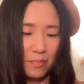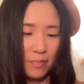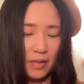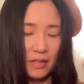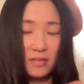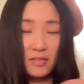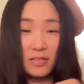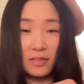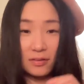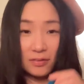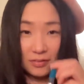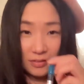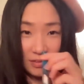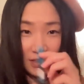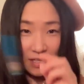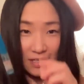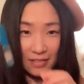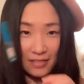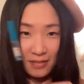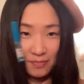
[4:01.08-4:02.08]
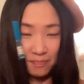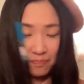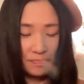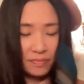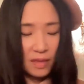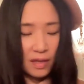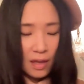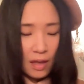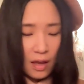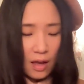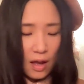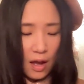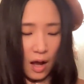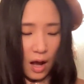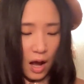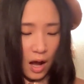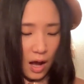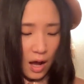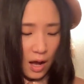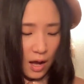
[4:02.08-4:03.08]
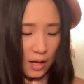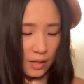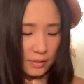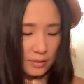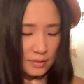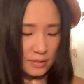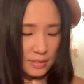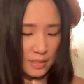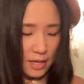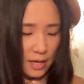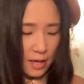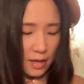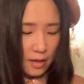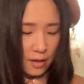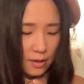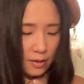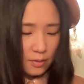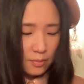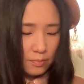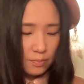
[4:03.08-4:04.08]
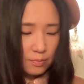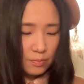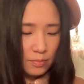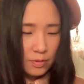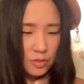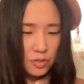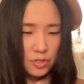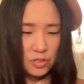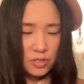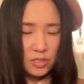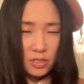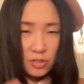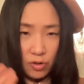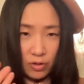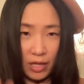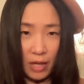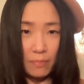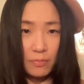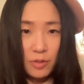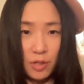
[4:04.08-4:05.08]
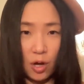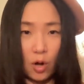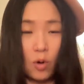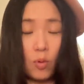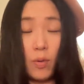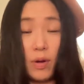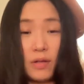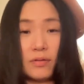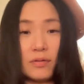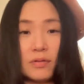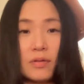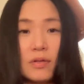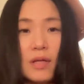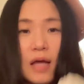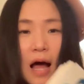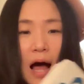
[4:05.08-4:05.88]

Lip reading: pencils, yes. And it just, kept going.